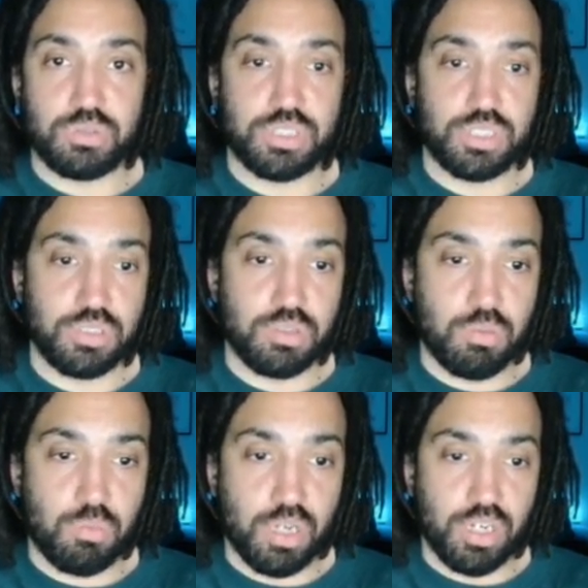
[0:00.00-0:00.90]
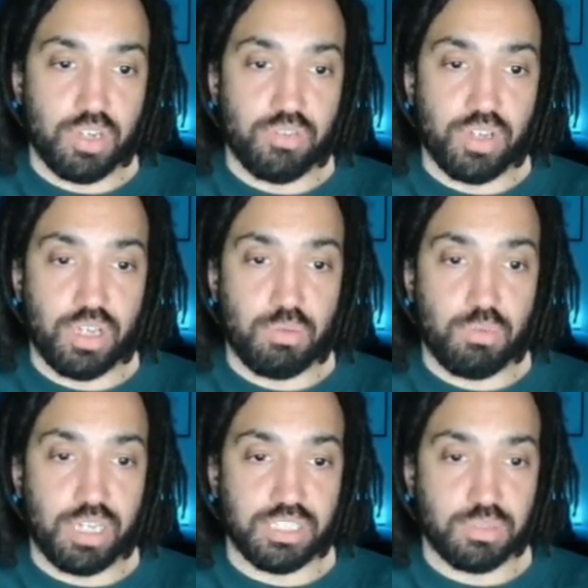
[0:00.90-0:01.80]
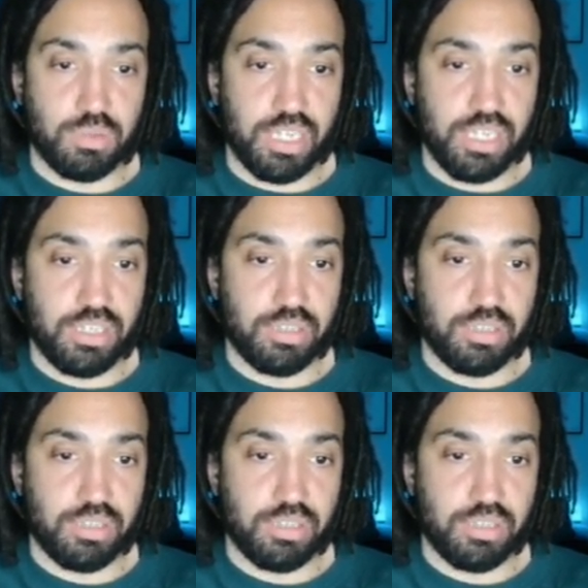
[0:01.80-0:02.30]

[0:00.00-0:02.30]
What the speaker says: to 1 over y squared.